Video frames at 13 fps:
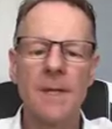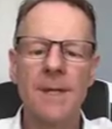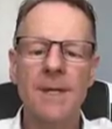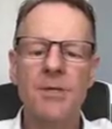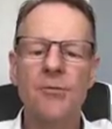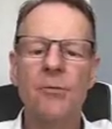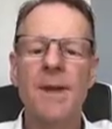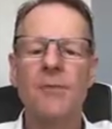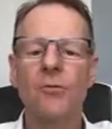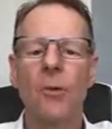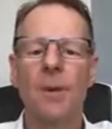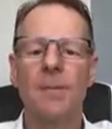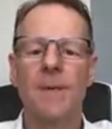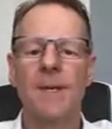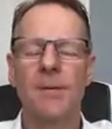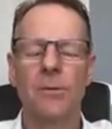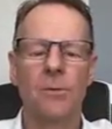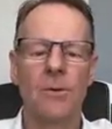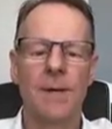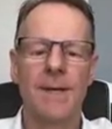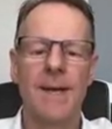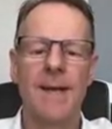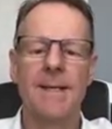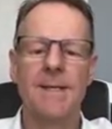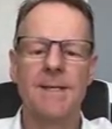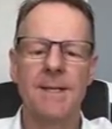This red draw-up needle,
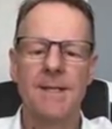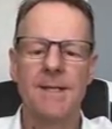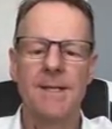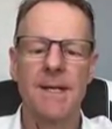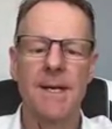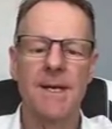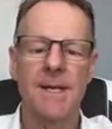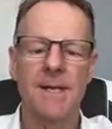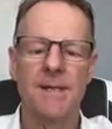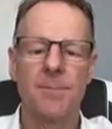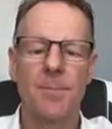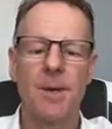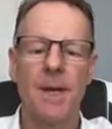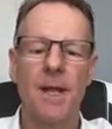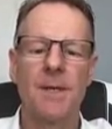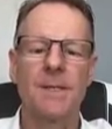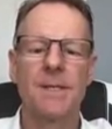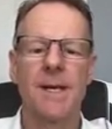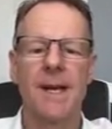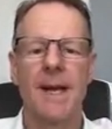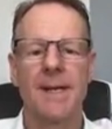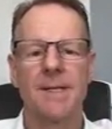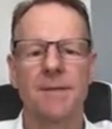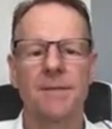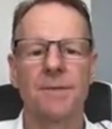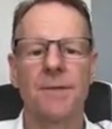again, as I said, is blunt. It
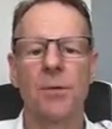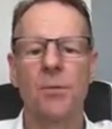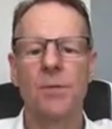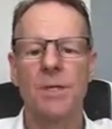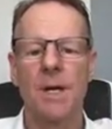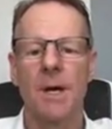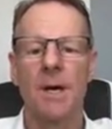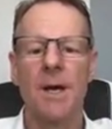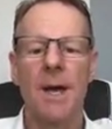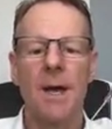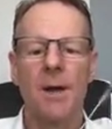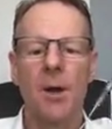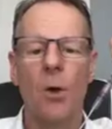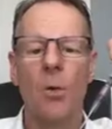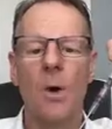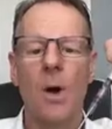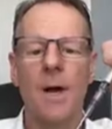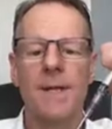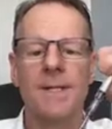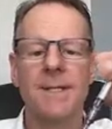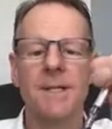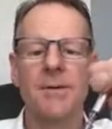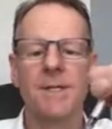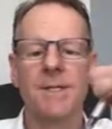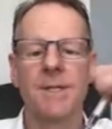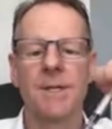has a filter, and the whole
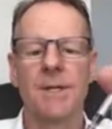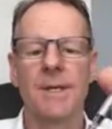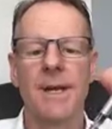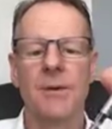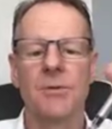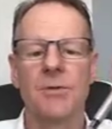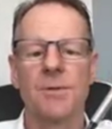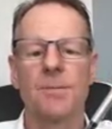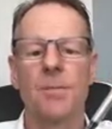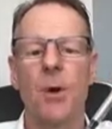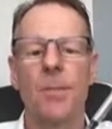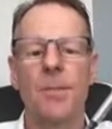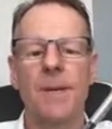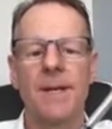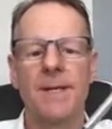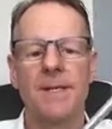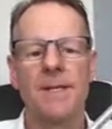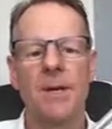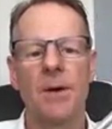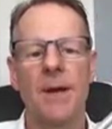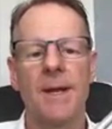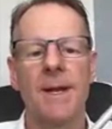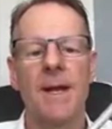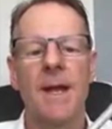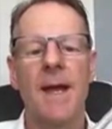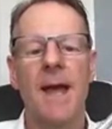idea is you can now just pop it
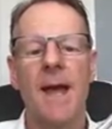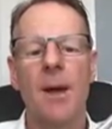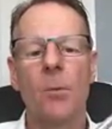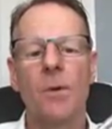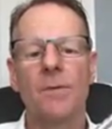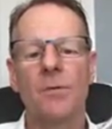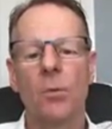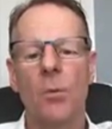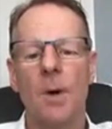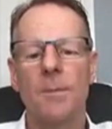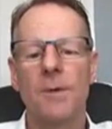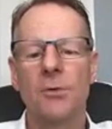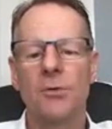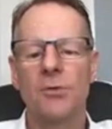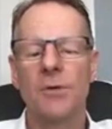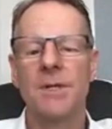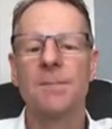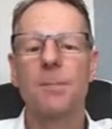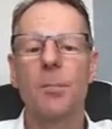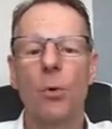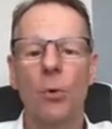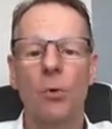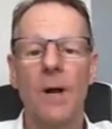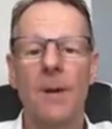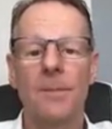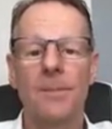inside, and with your 1mm syringe,
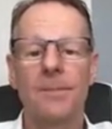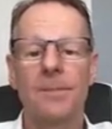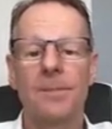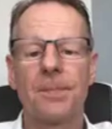pour up,